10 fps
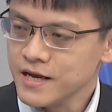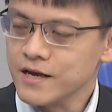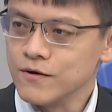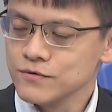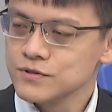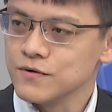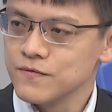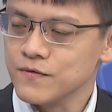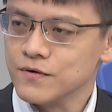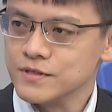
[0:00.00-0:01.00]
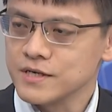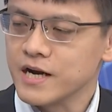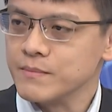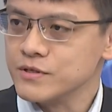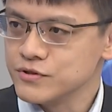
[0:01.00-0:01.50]
and also for the
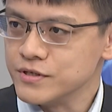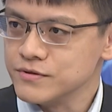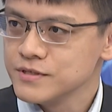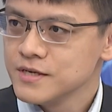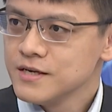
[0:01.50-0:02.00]
climate change.